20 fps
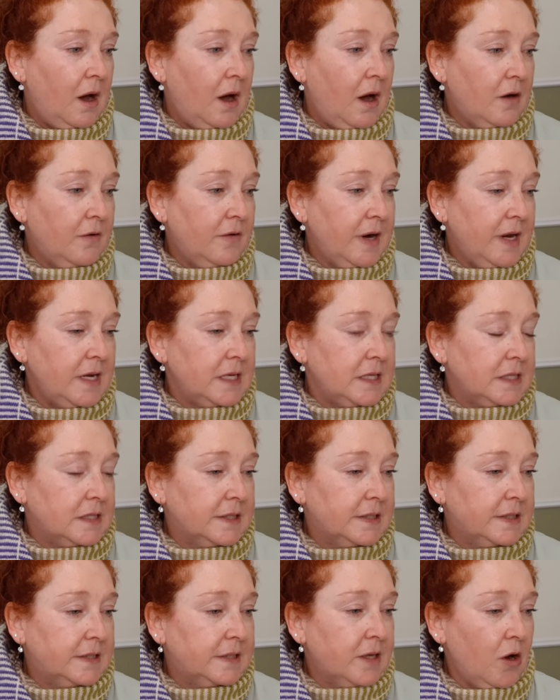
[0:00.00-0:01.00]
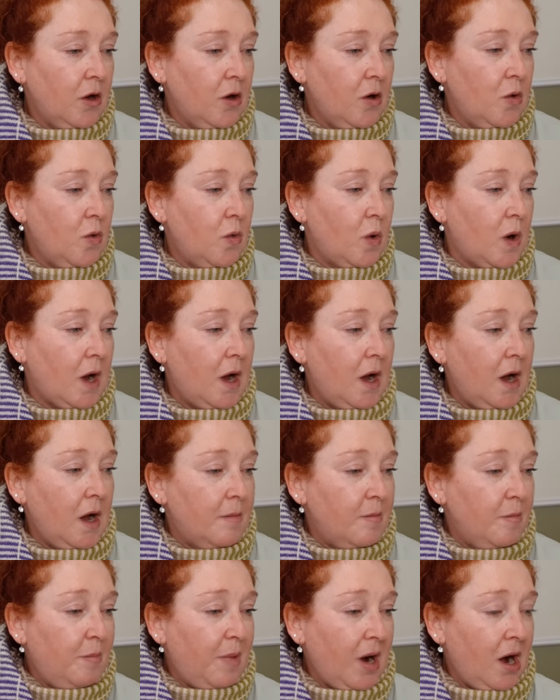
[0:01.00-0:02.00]
All right, so
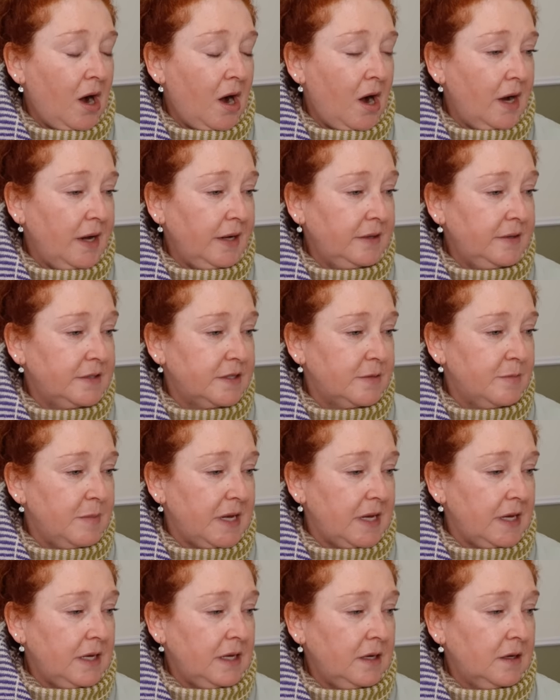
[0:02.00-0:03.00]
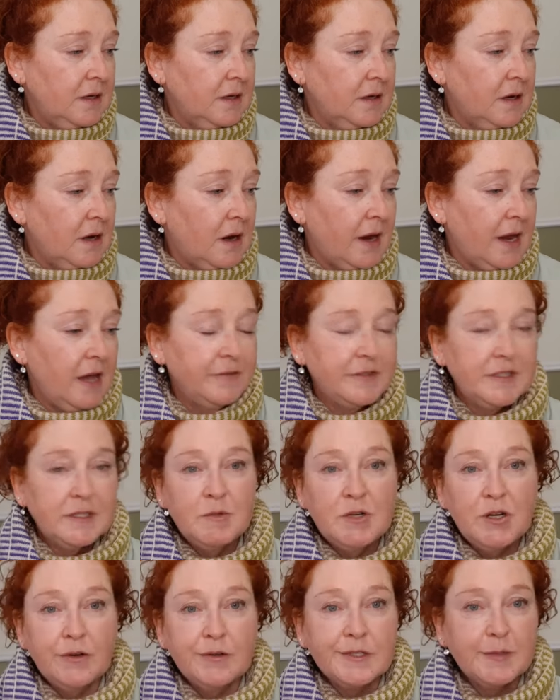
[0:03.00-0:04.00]
behind me, I have some
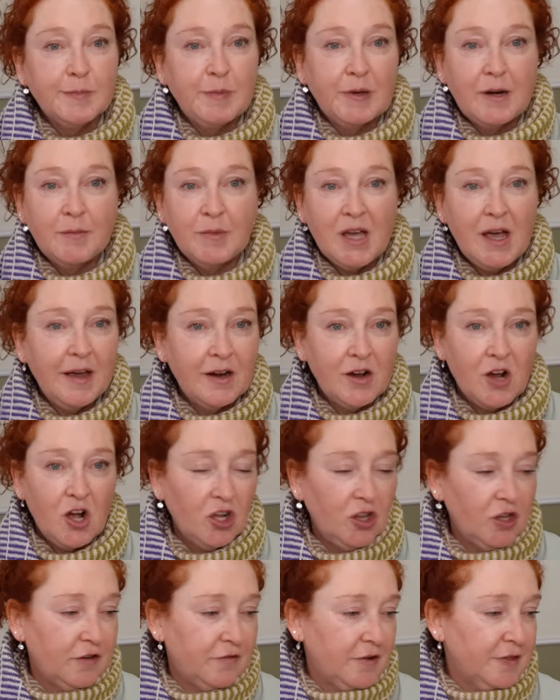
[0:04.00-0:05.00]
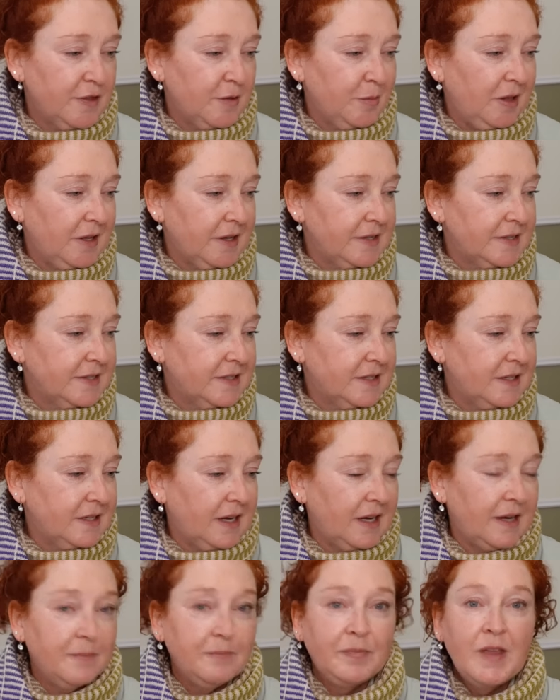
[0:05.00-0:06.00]
notes, but I'm kind of all over the place
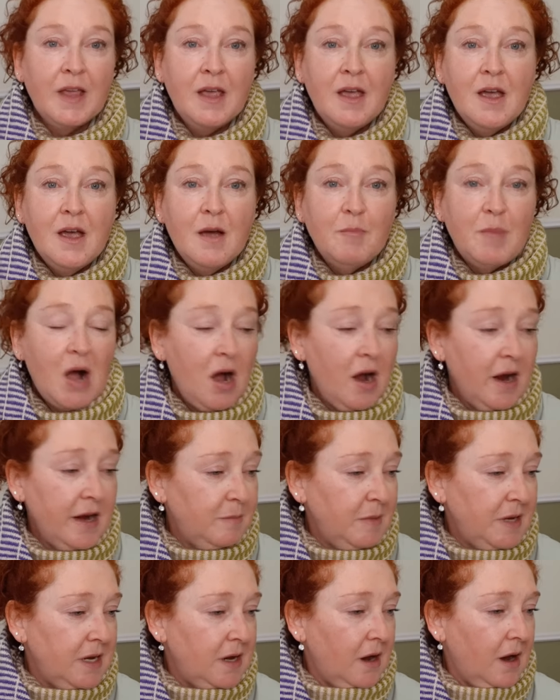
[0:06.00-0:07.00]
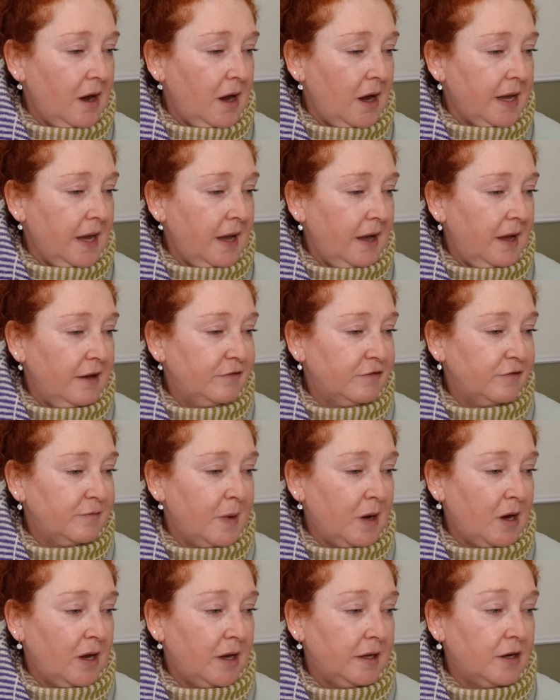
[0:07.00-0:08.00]
today. Behind me, I have
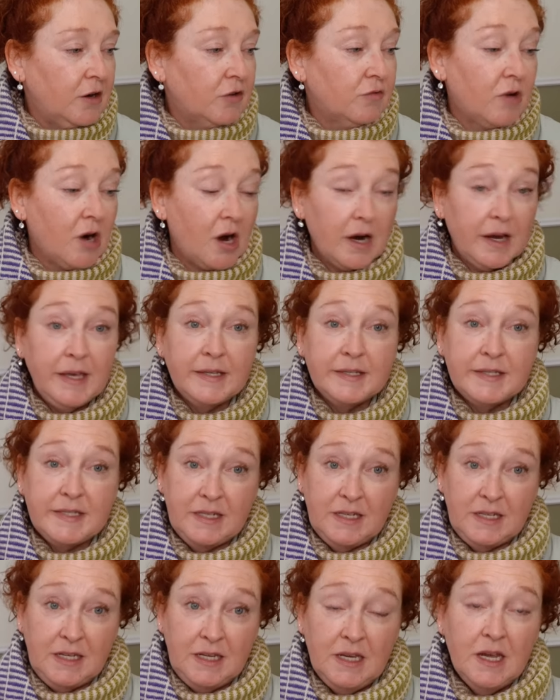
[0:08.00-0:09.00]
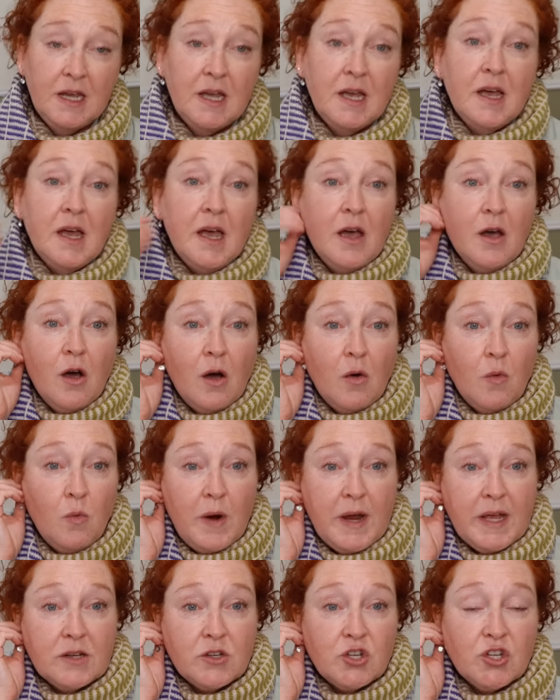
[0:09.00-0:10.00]
my Rocket Tee,
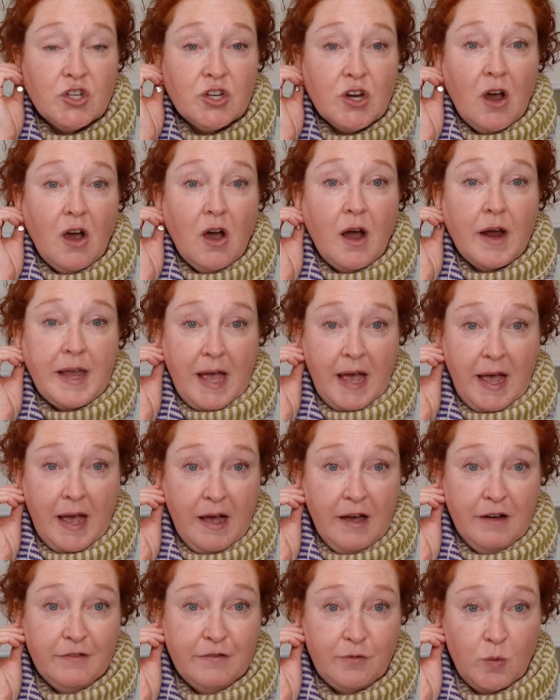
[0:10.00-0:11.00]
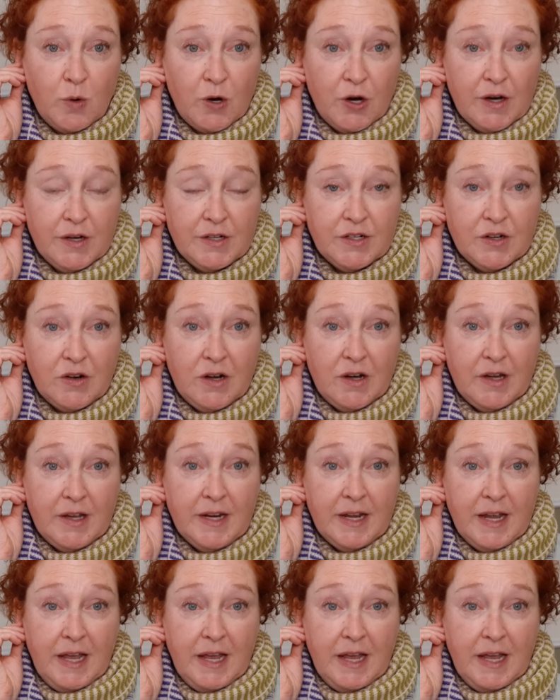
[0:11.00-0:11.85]
which I have worked on,